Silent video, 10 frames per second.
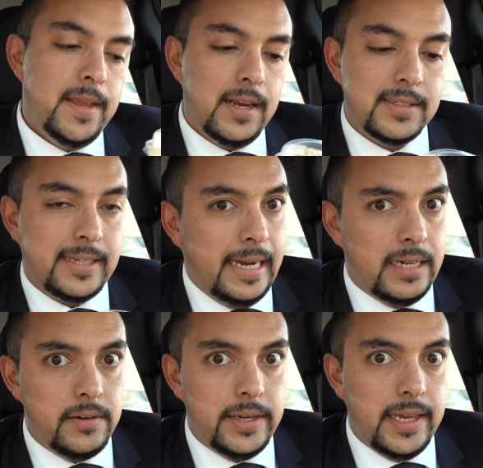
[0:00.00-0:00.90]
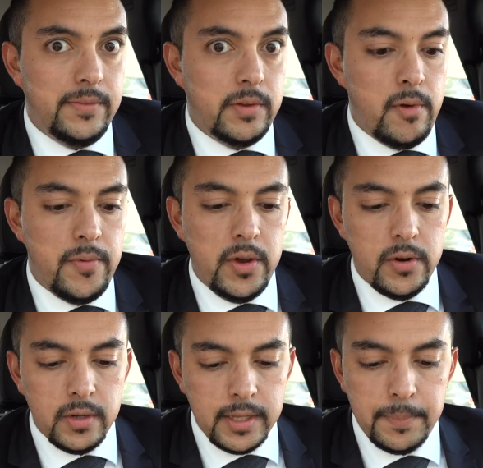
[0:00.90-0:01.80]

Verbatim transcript: because I kind of already gave you the review early,